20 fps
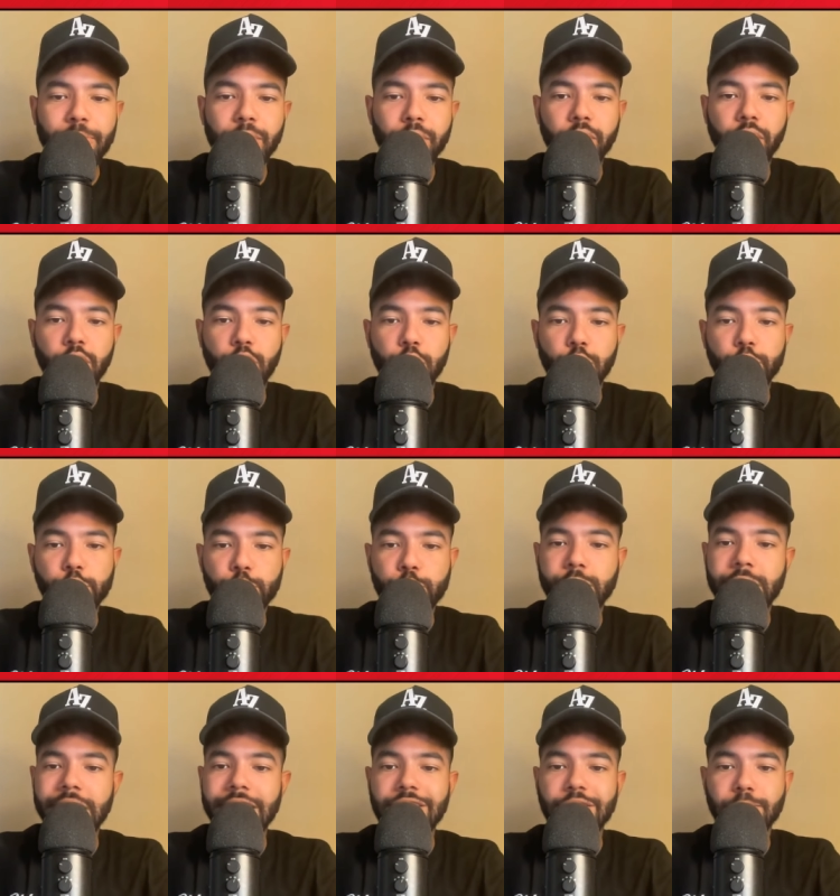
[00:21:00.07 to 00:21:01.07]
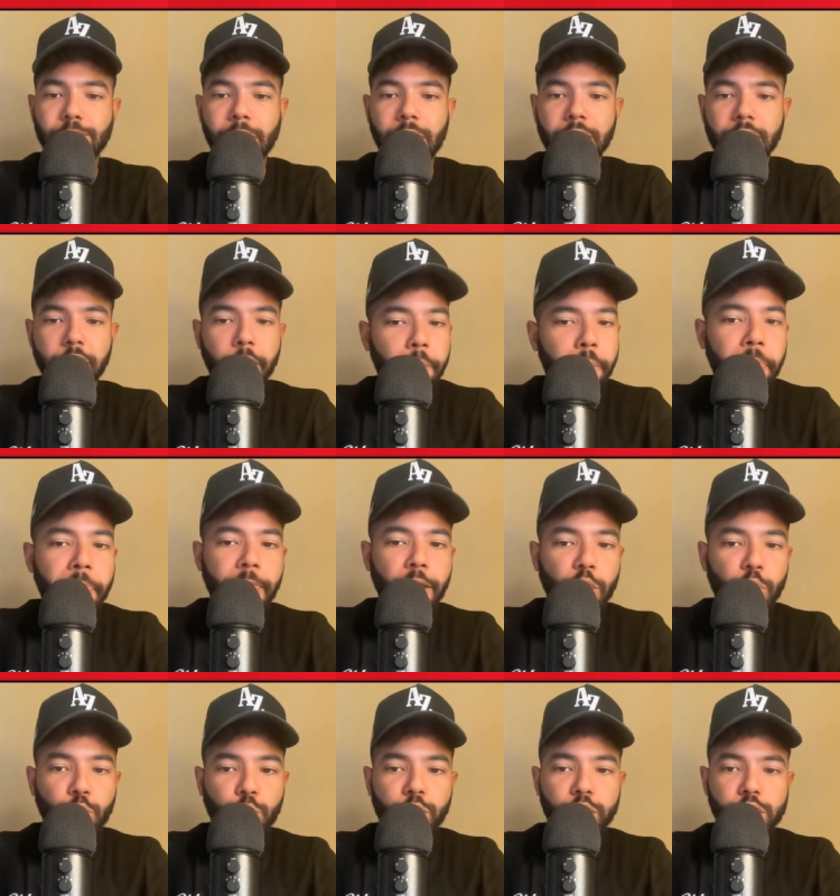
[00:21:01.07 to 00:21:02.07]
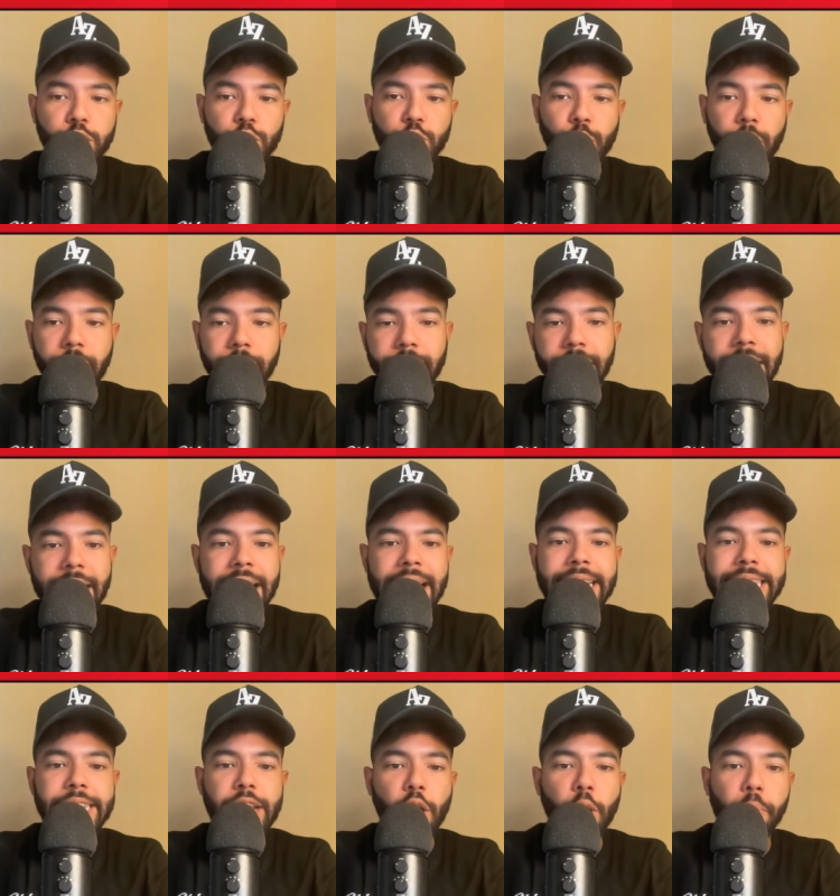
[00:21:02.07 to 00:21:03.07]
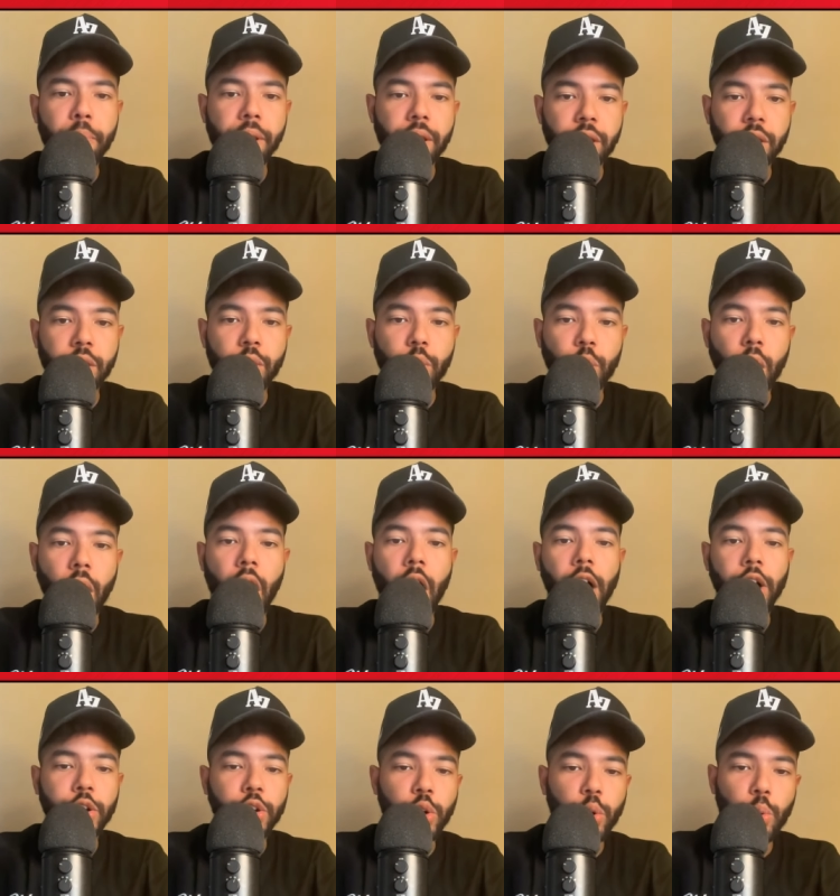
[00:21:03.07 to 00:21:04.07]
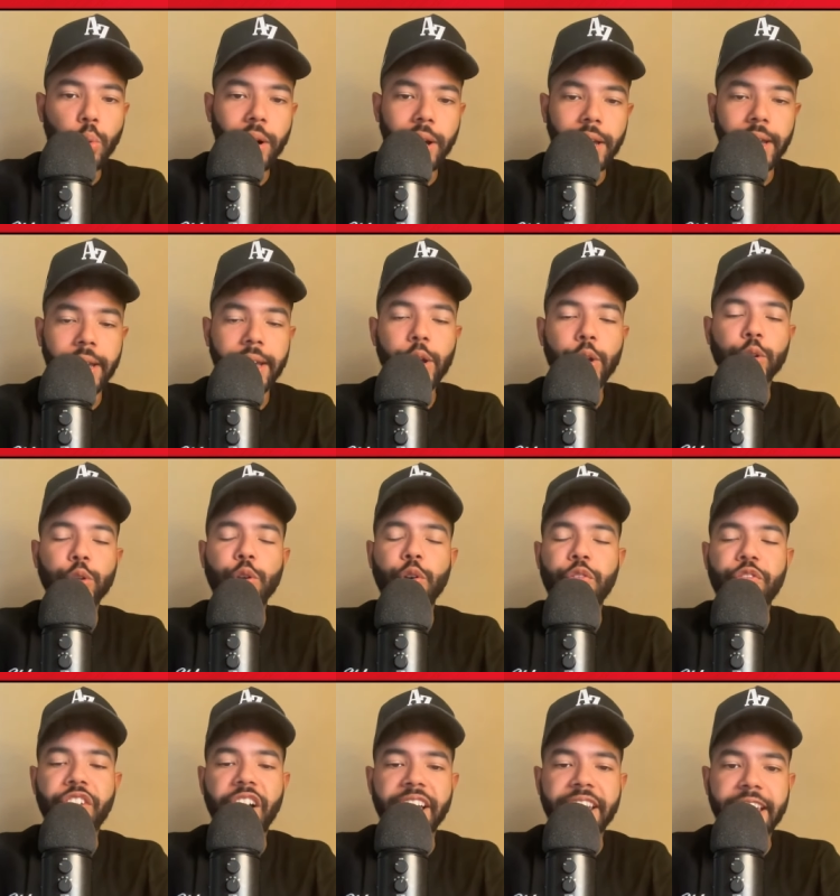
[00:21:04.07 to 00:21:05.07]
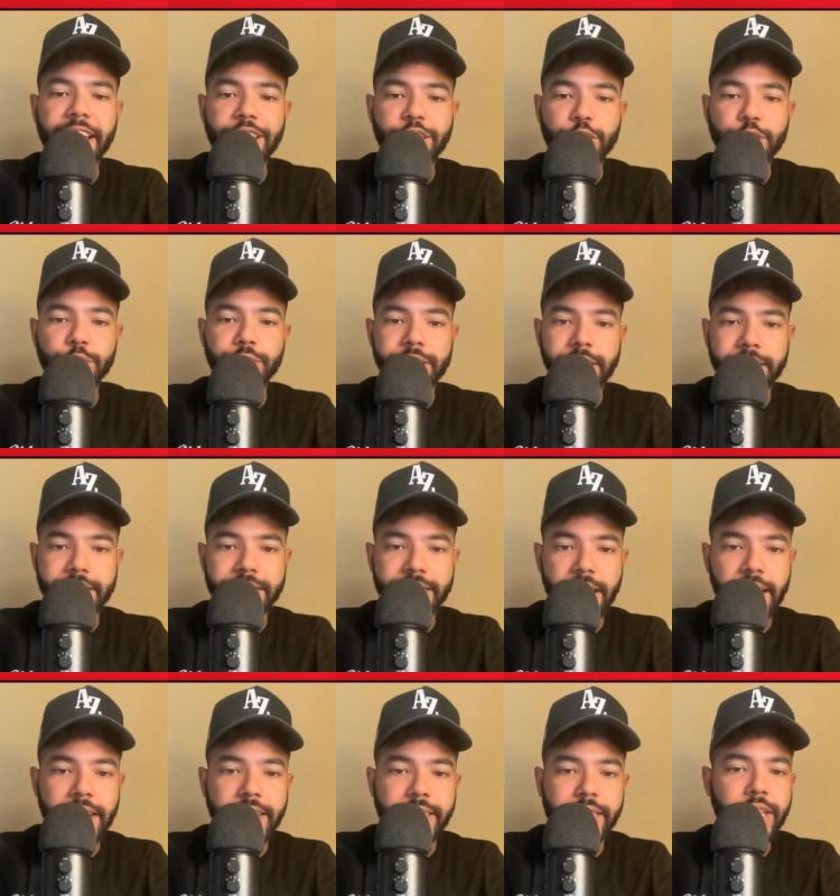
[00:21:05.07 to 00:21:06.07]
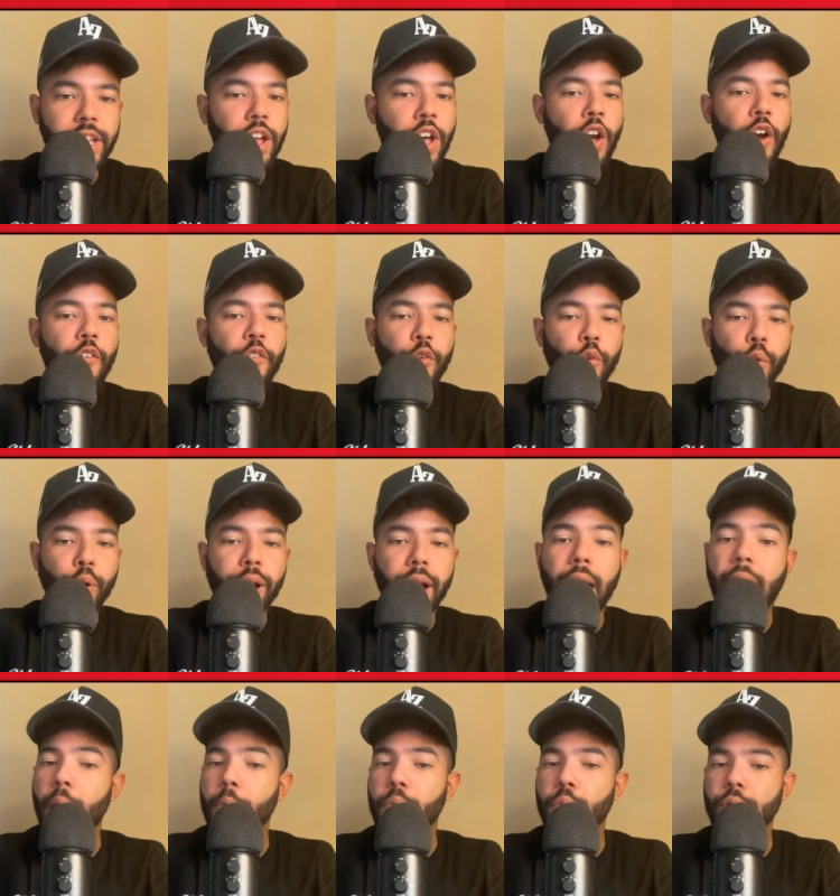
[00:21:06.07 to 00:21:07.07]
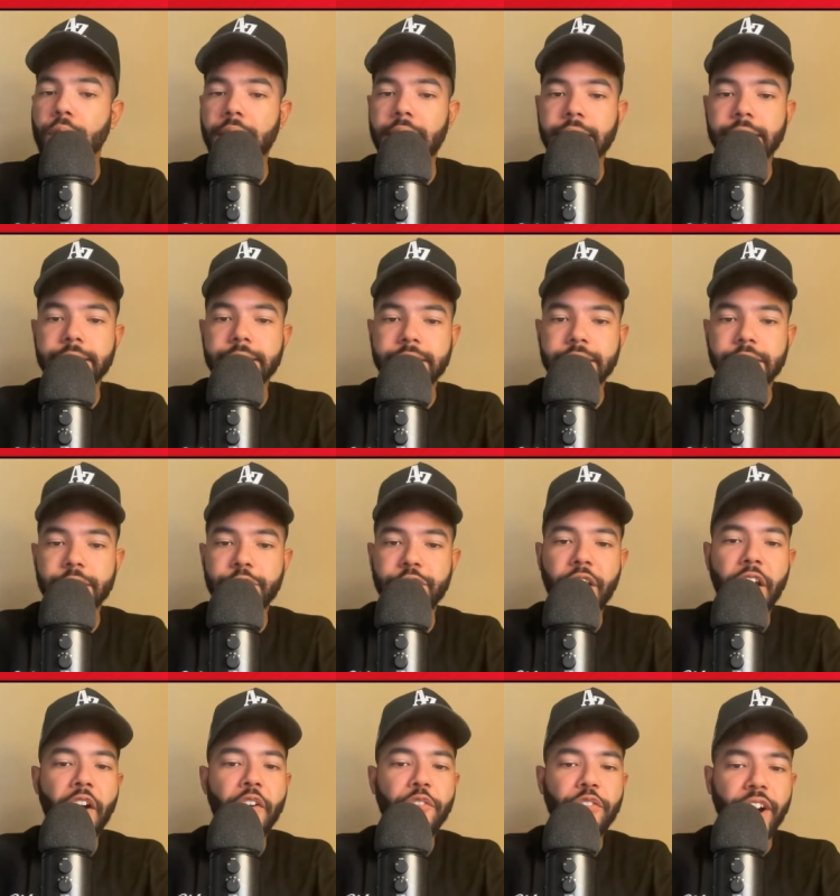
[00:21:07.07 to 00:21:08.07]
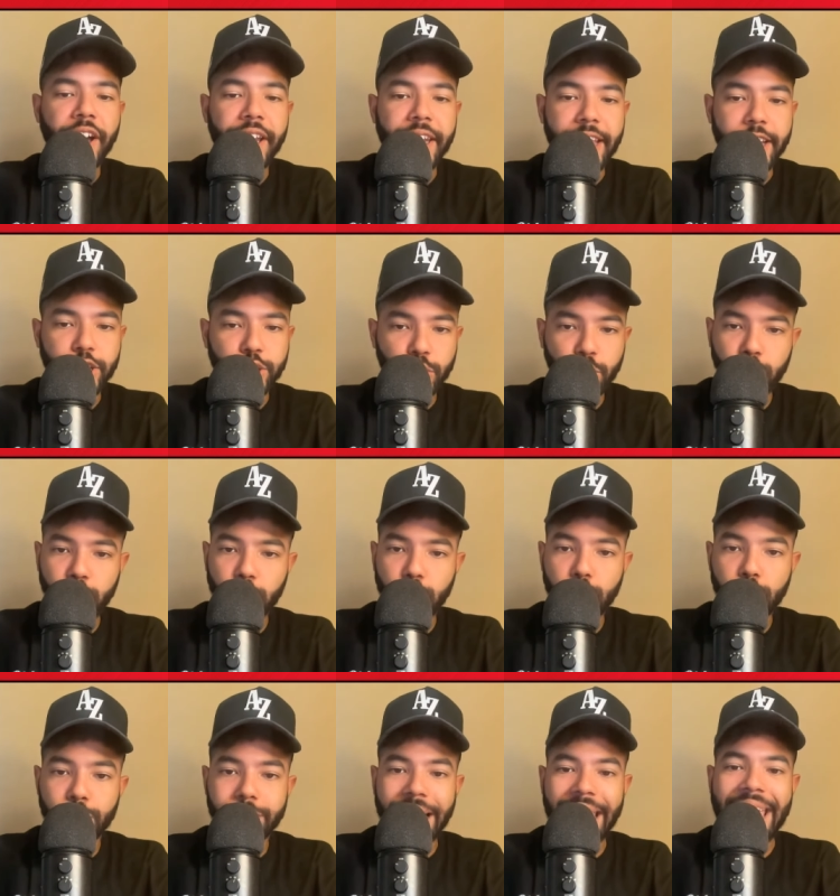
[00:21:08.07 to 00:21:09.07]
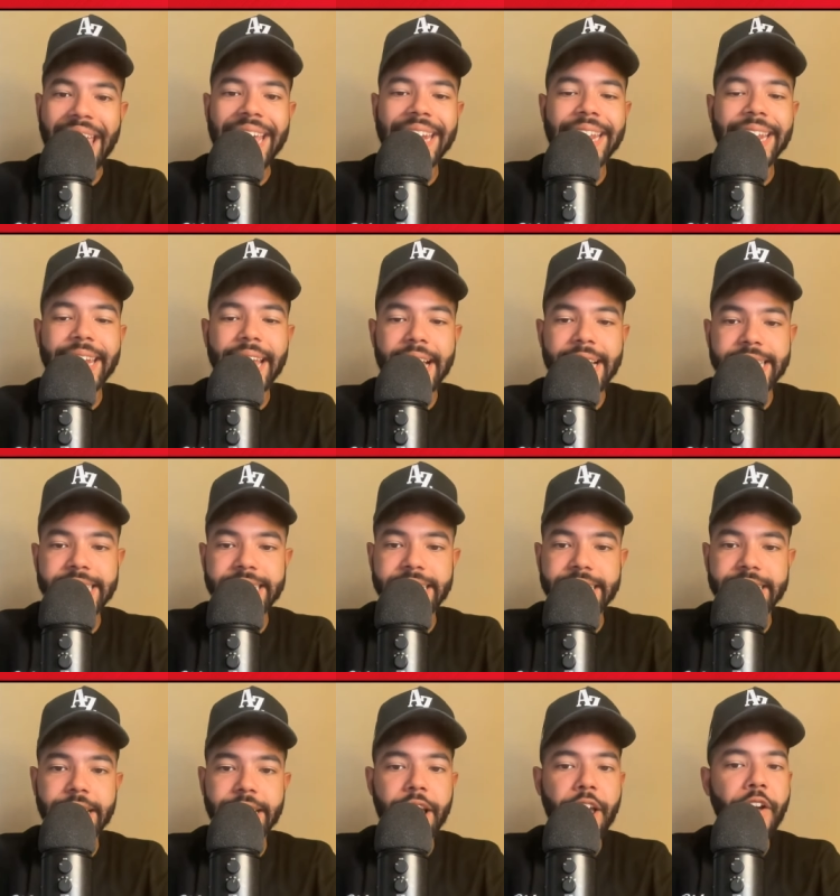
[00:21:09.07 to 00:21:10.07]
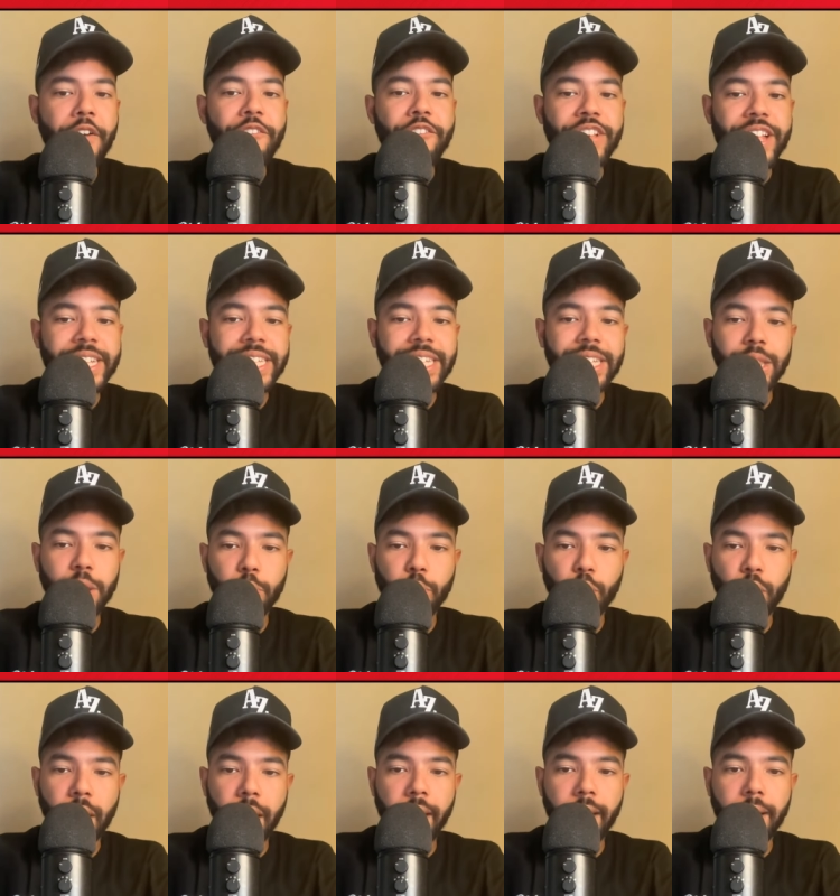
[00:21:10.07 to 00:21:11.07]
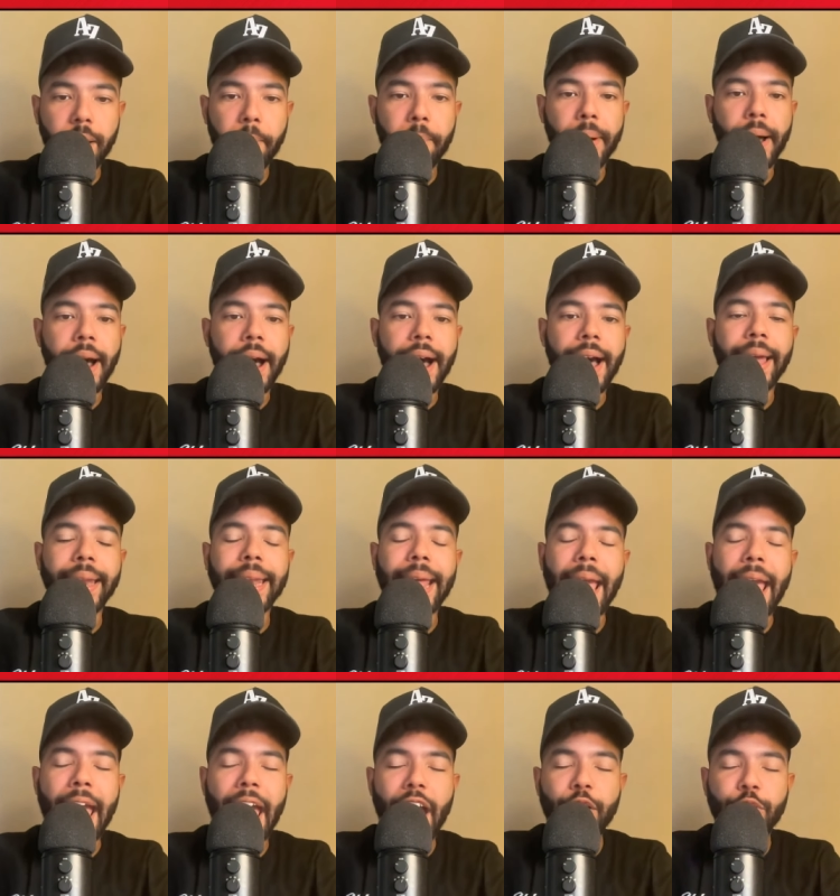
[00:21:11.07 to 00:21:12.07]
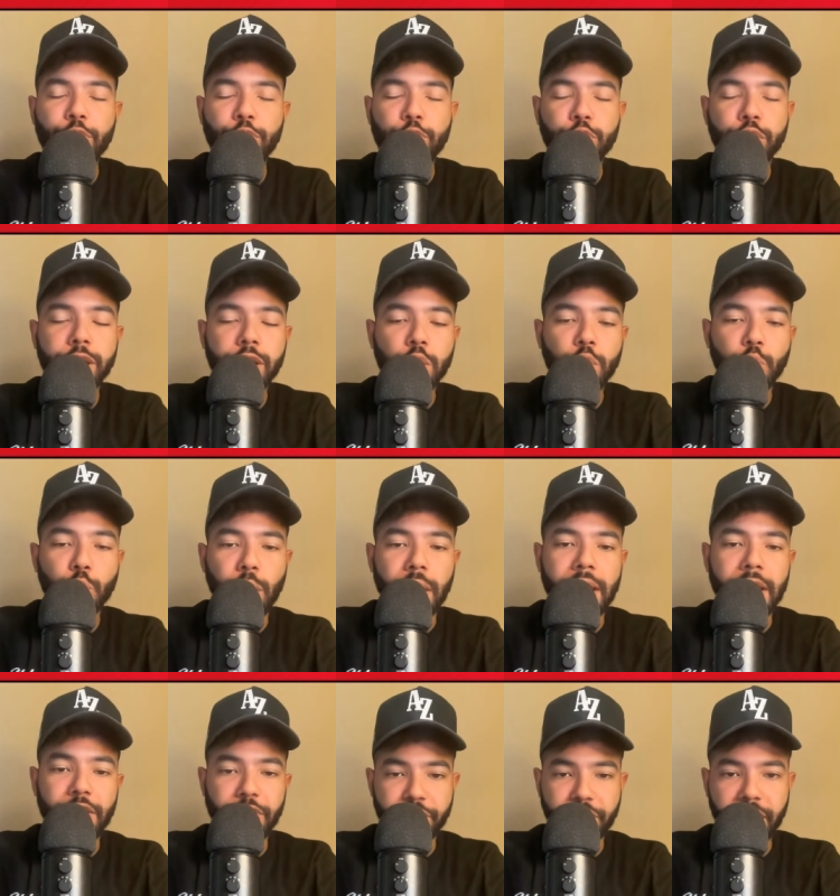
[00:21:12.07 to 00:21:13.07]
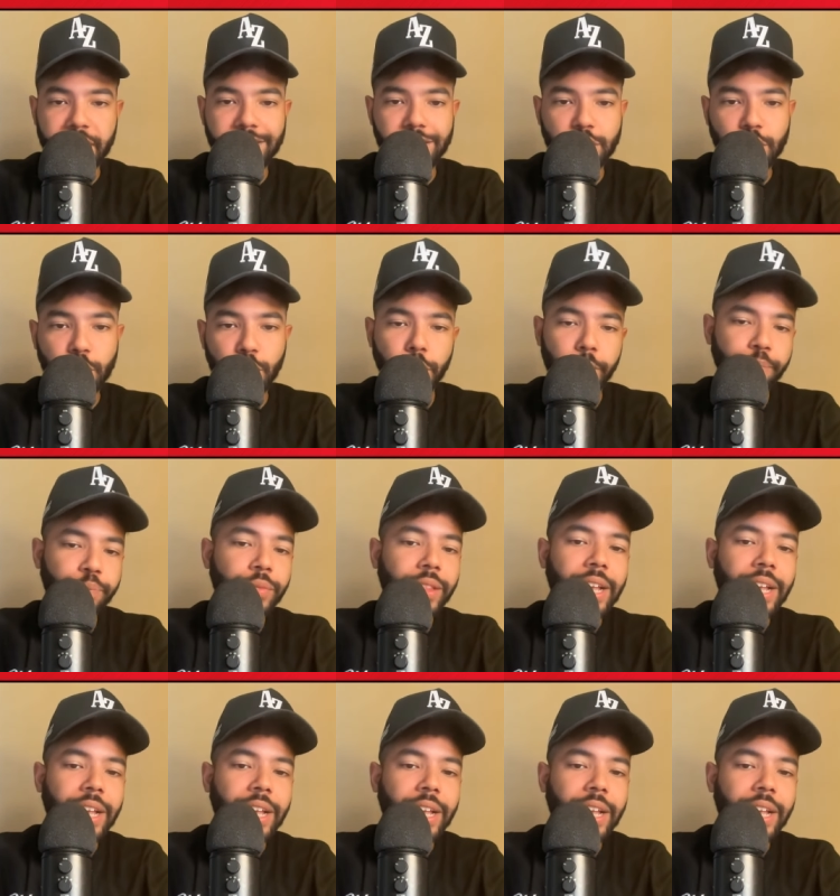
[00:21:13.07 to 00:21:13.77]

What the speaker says: million users each month, their real strength is helping you on your way to financial success. For comprehensive financial news and analysis, visit the brand behind every great investor,